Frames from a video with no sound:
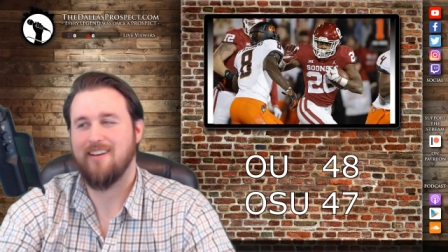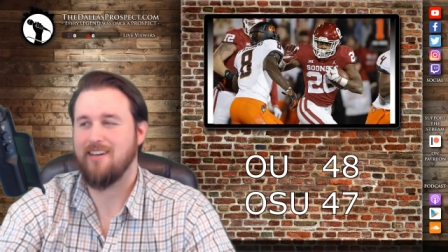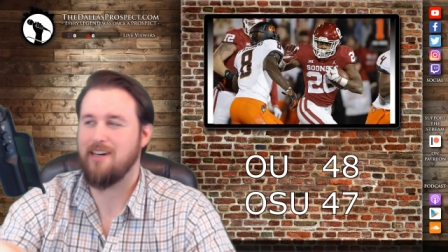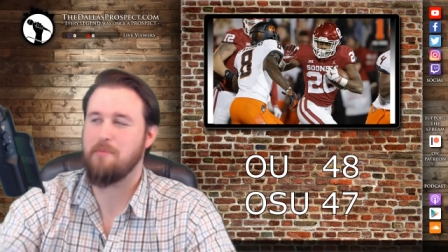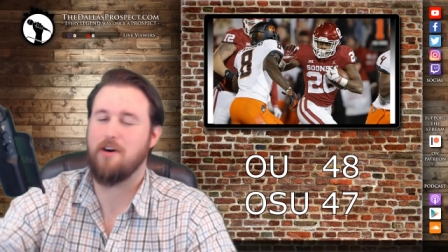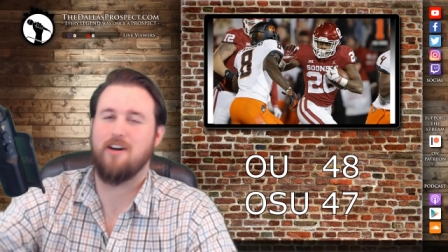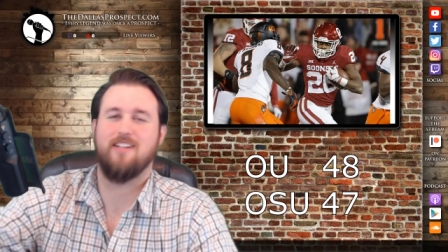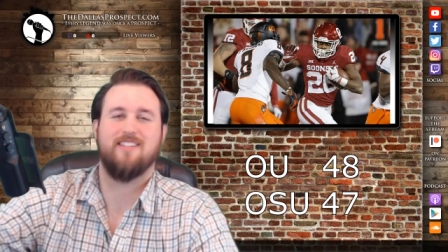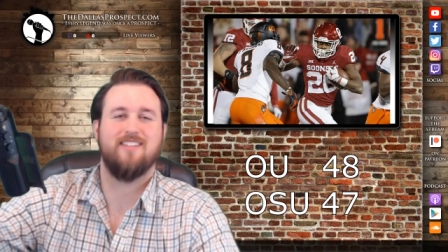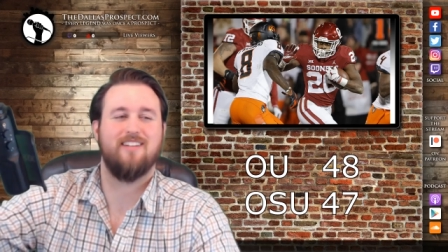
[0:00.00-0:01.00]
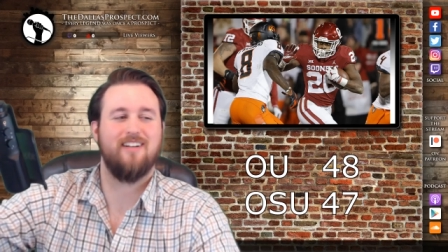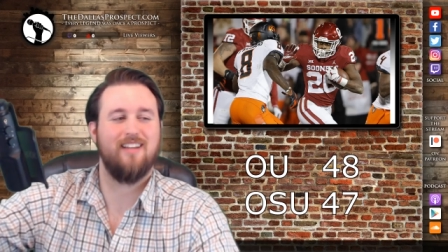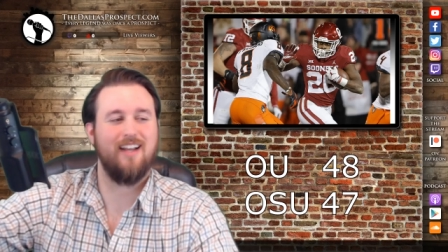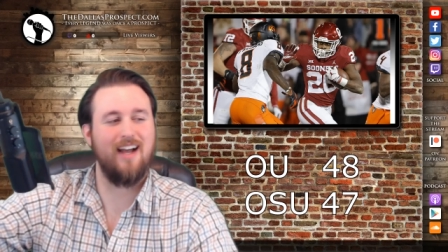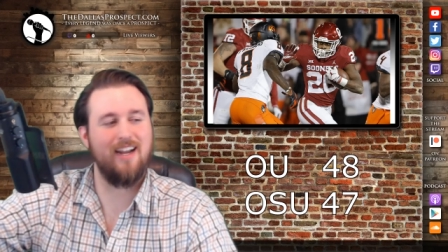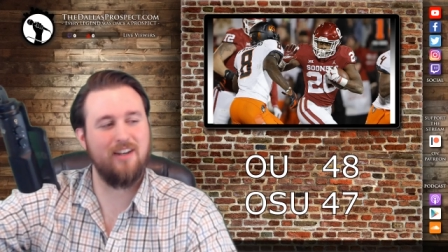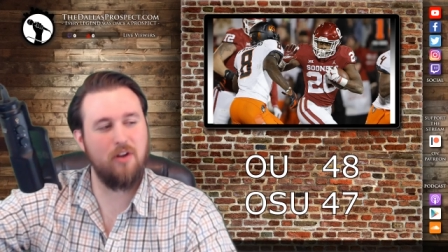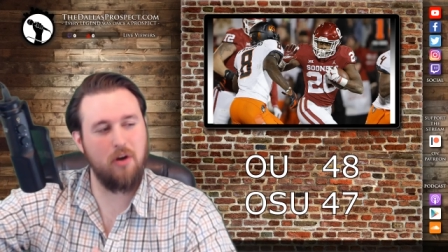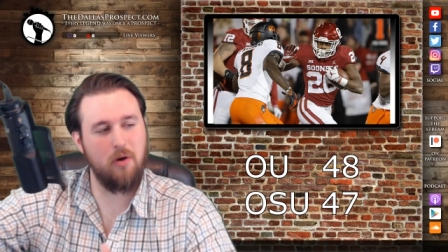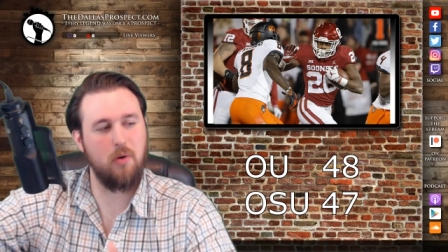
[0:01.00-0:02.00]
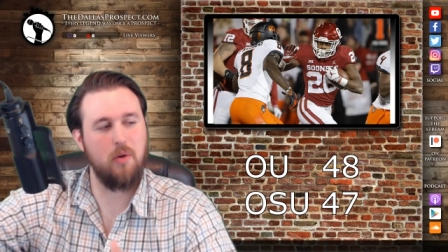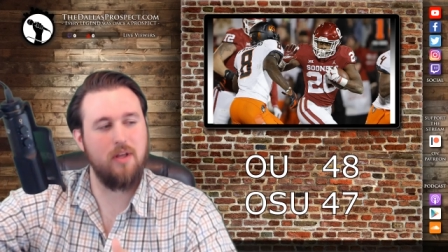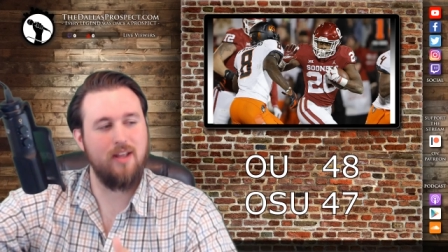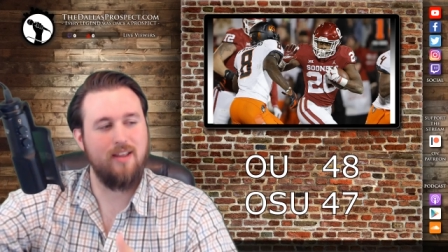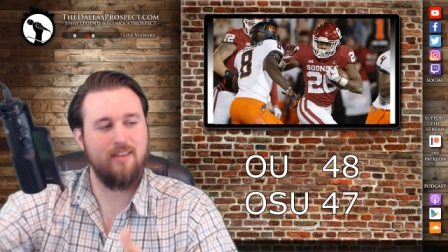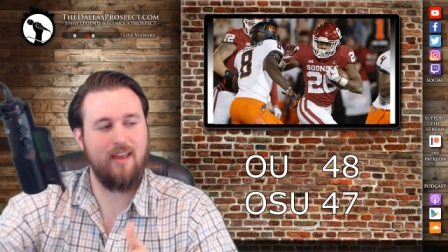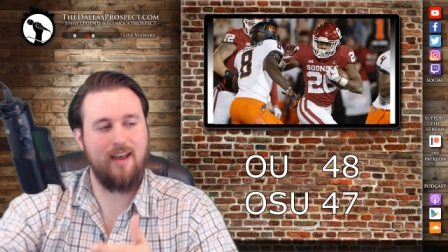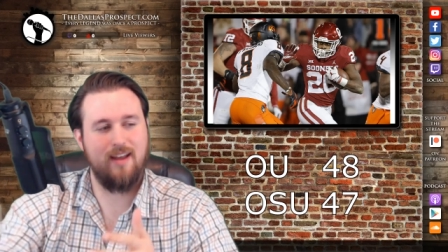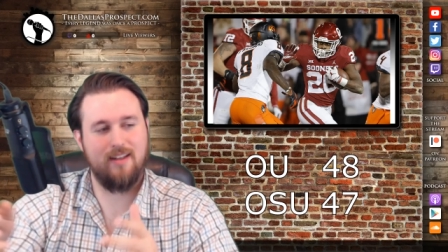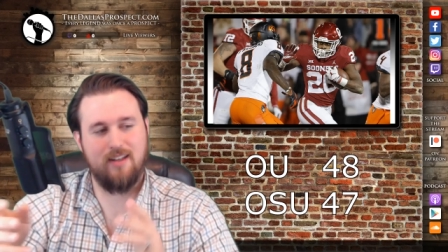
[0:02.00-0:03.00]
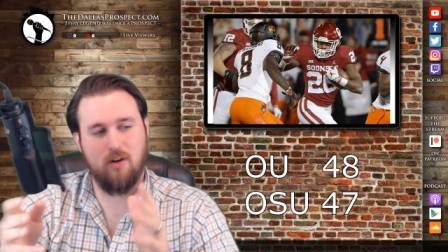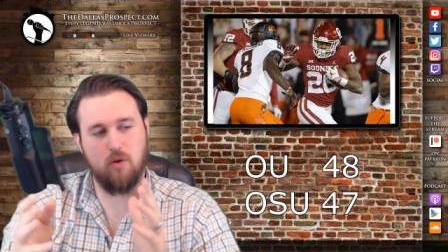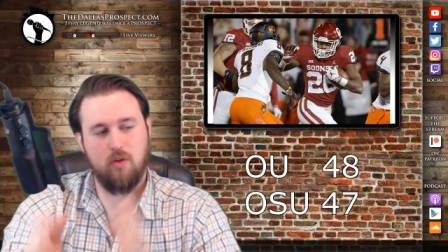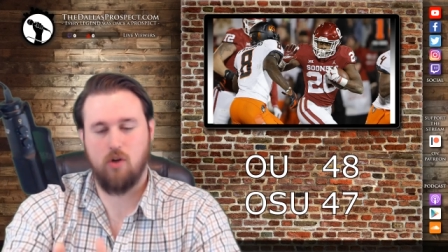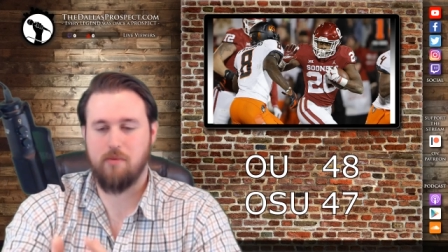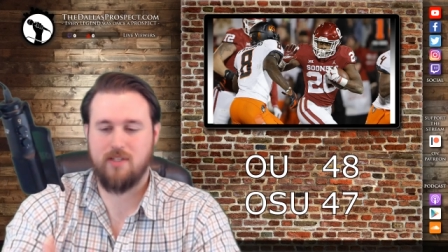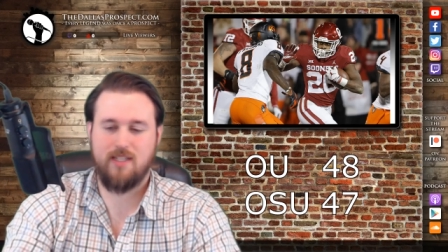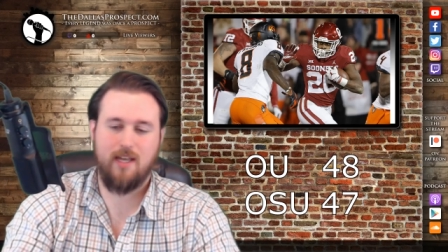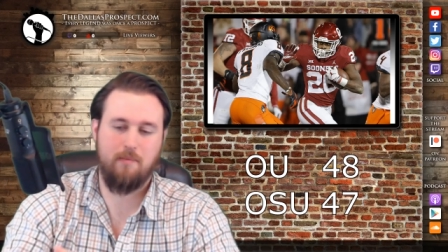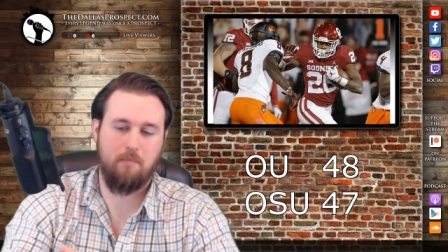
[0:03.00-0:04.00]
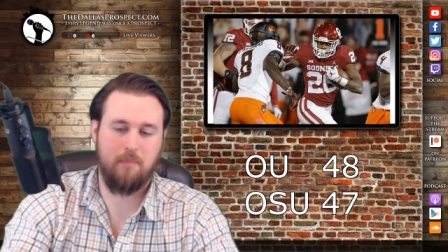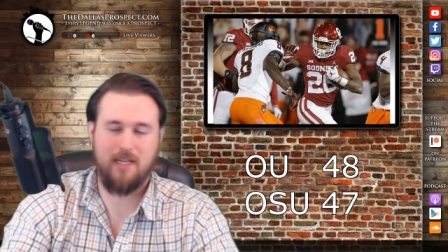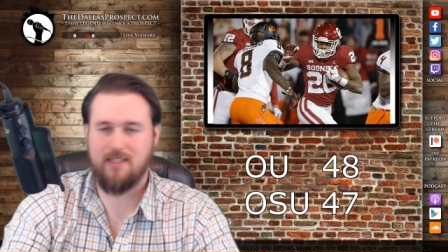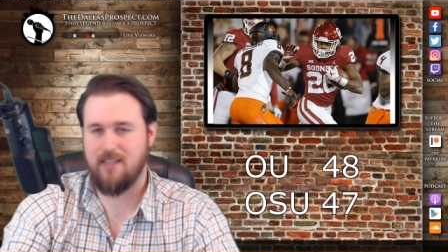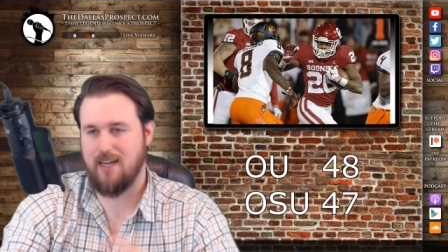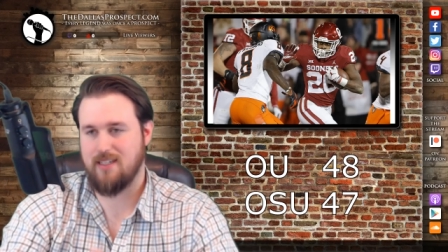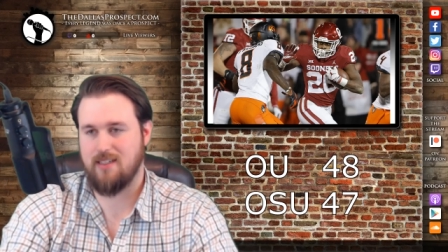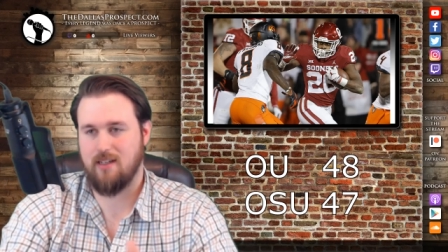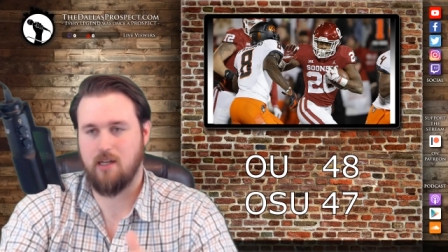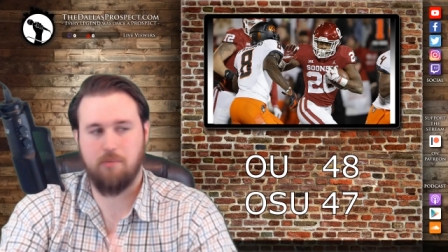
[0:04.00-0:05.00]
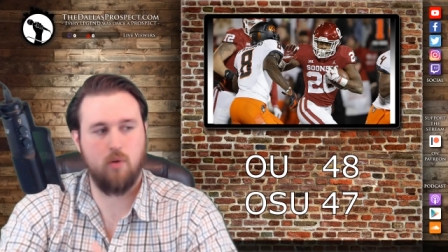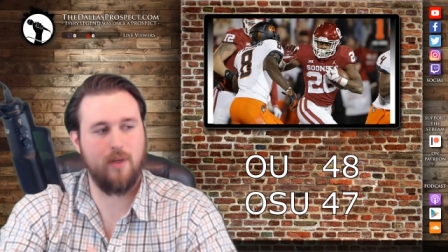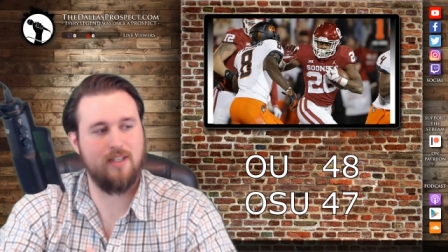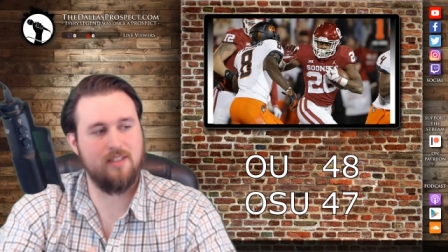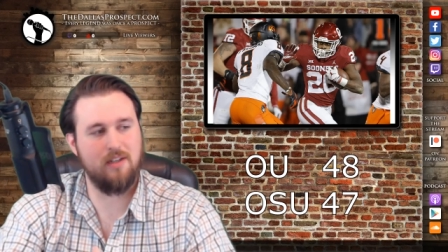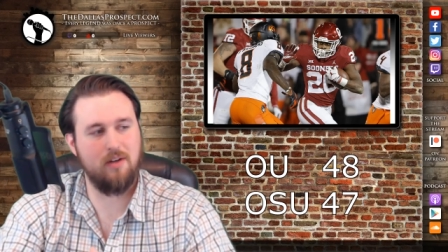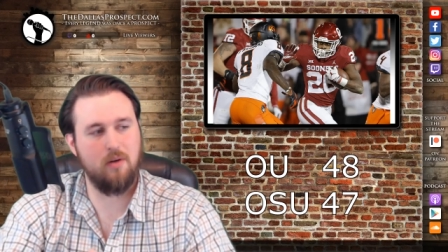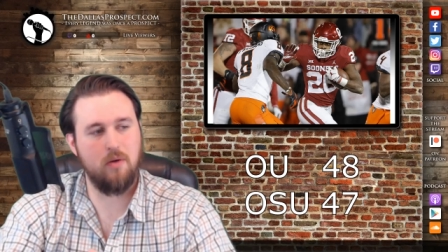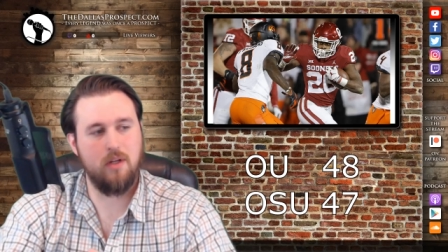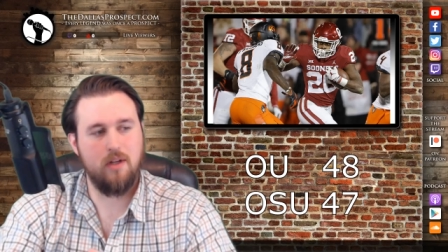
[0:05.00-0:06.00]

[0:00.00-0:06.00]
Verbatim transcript: Come on, son. Like, I know that Oklahoma State beat Texas a couple weeks ago,